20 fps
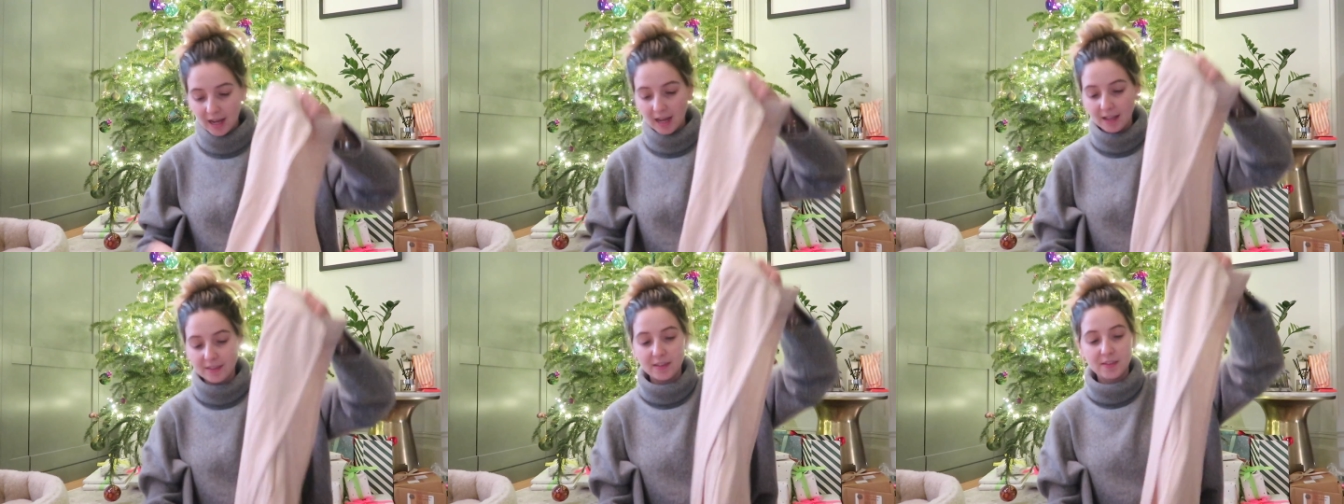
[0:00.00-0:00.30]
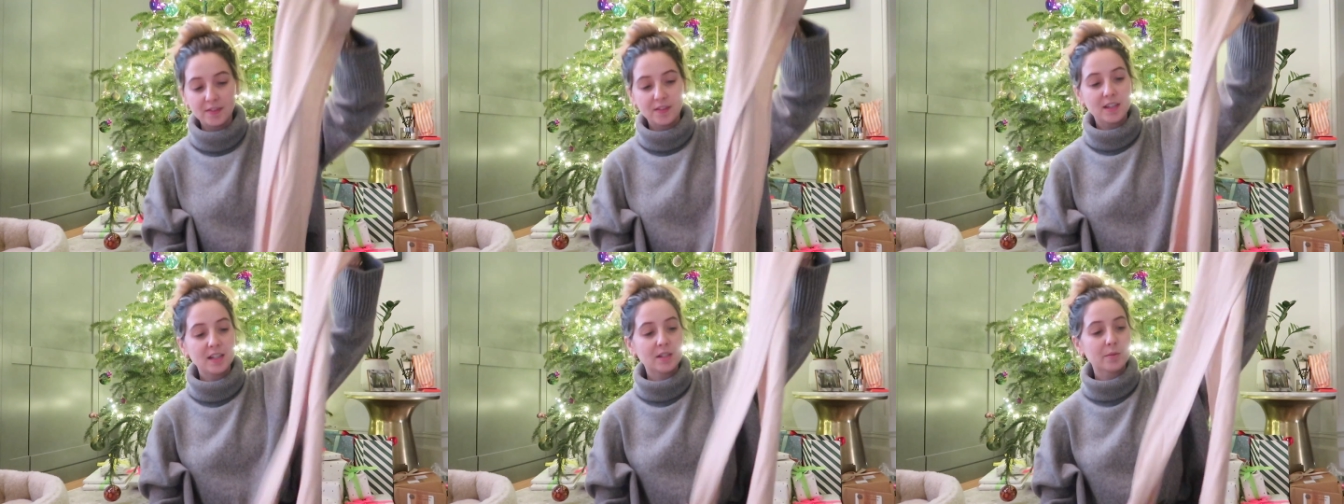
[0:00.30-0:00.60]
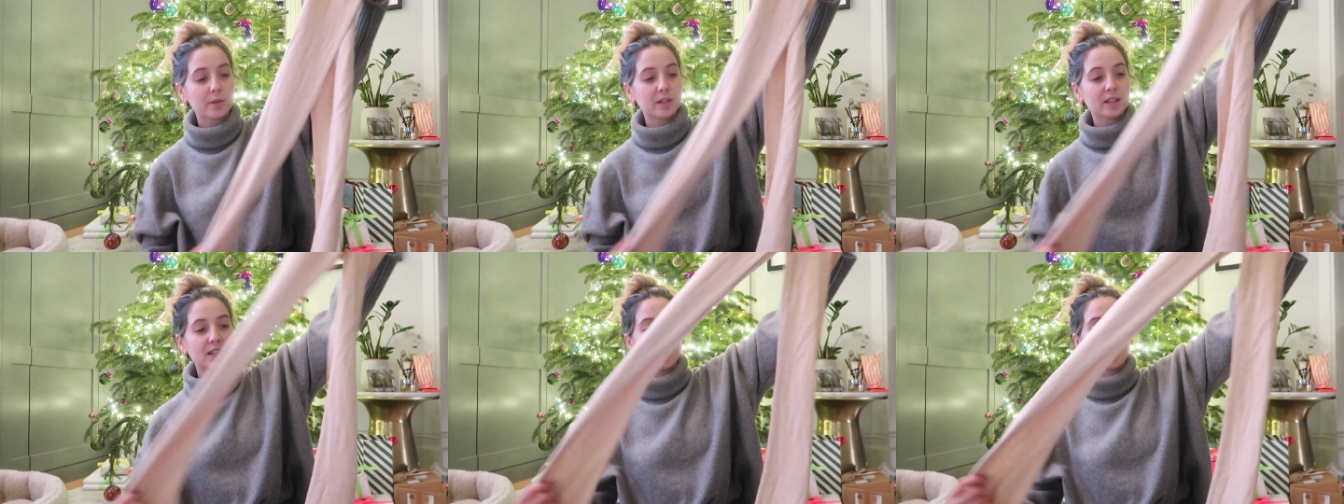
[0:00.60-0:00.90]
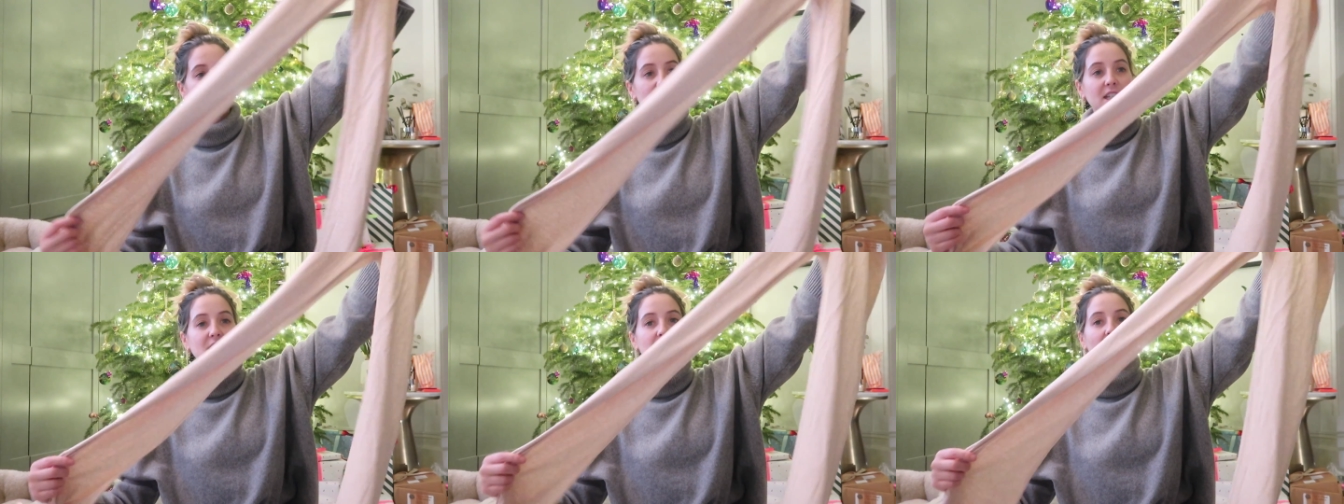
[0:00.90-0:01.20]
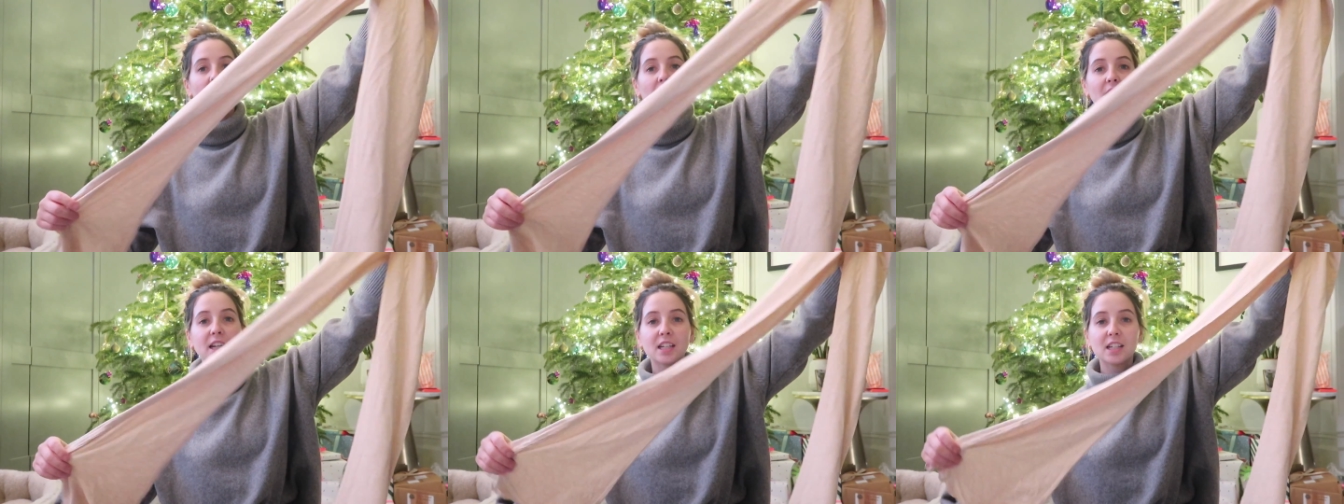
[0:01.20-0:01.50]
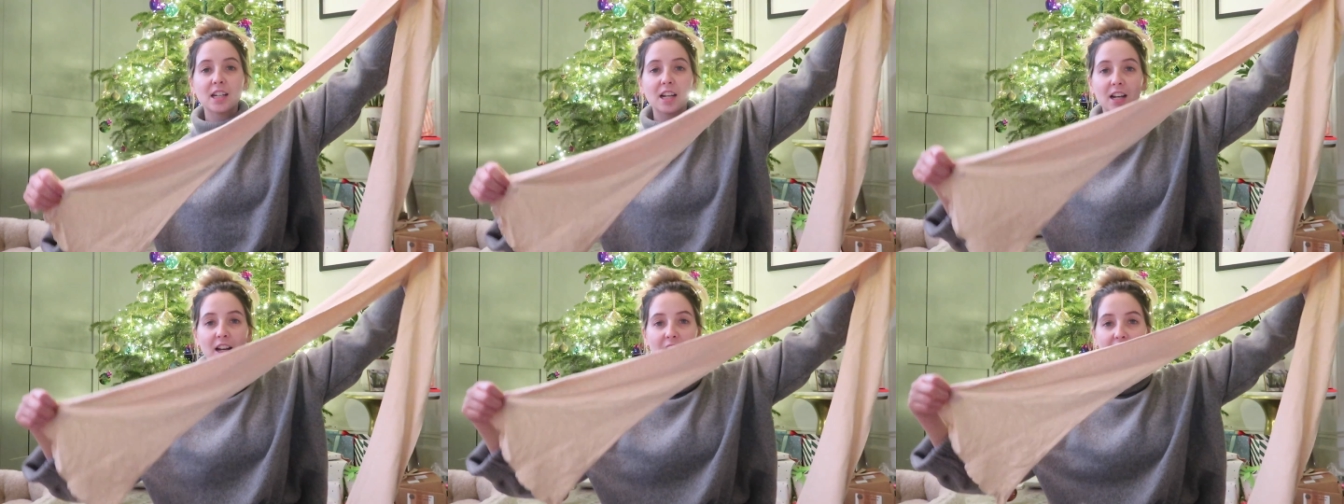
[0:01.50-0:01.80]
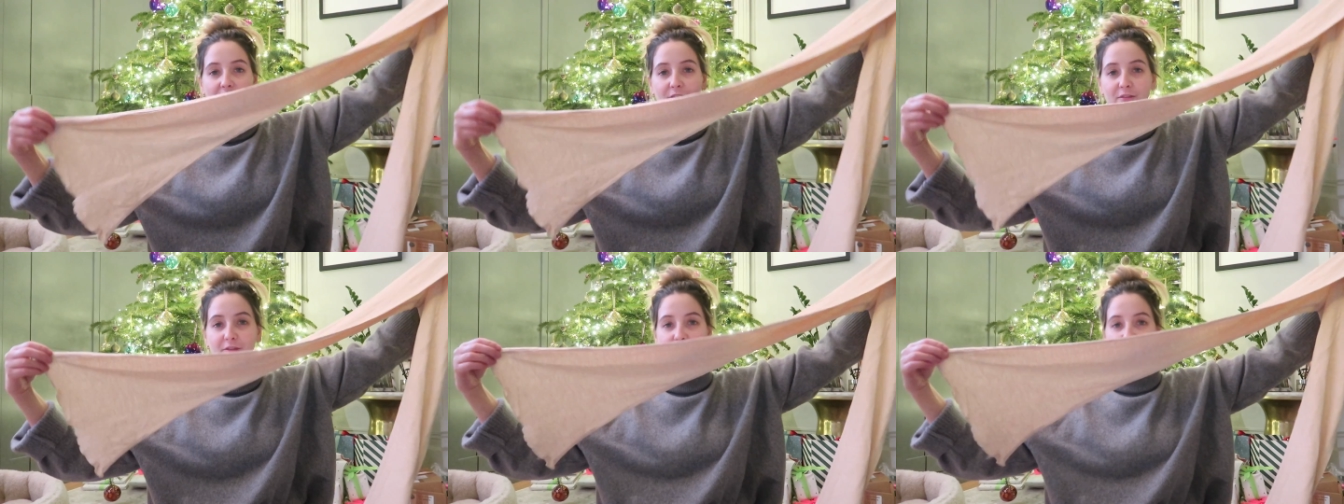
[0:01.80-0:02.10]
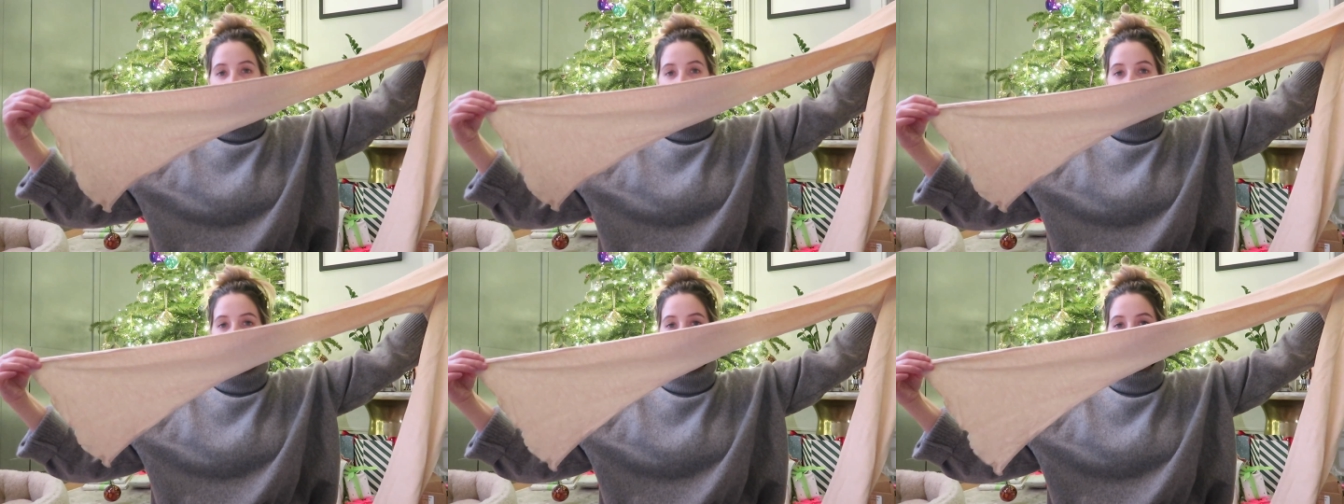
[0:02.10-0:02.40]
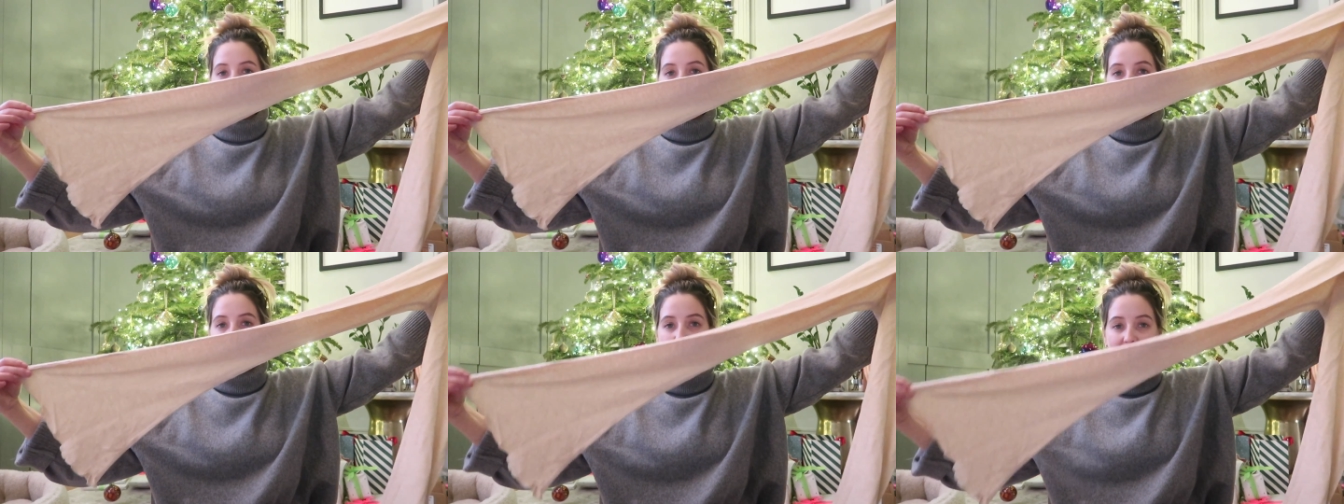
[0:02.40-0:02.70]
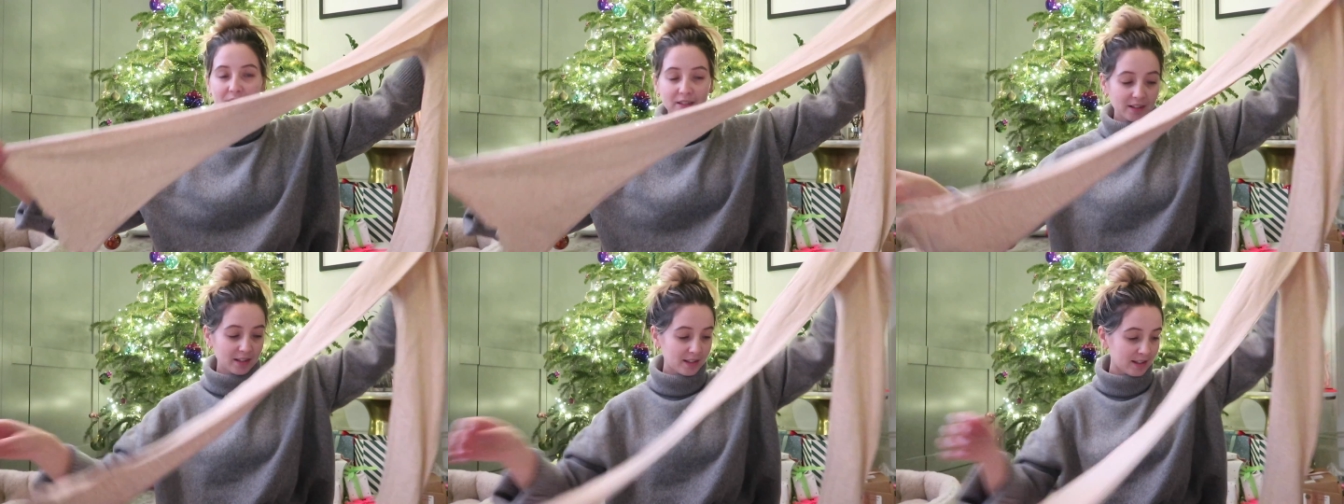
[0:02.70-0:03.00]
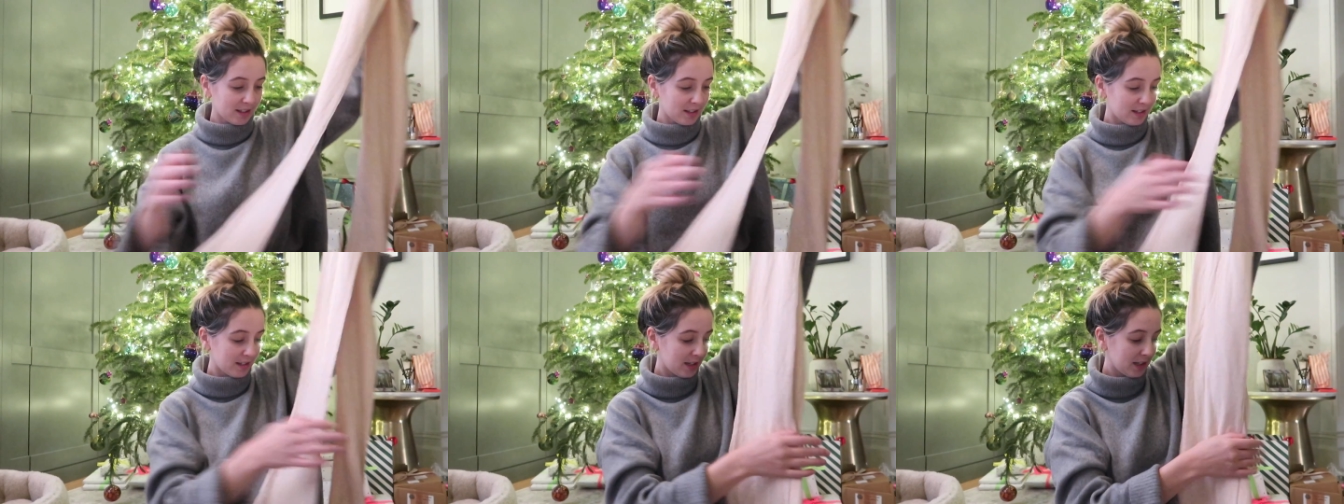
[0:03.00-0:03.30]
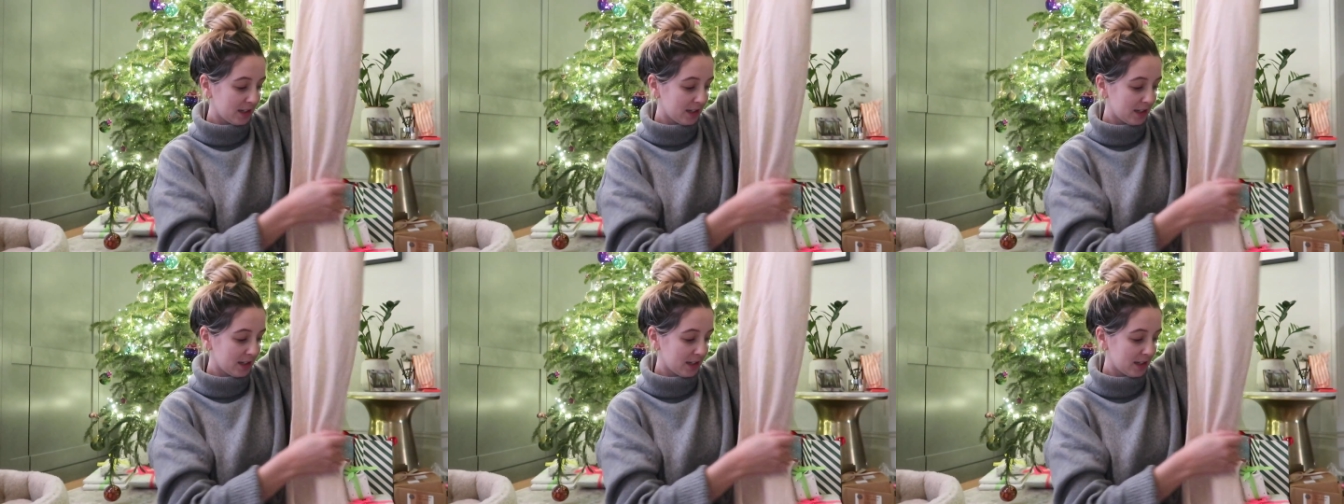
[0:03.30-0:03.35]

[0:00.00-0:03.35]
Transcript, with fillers: And then these ones are like tighter, like flared ones.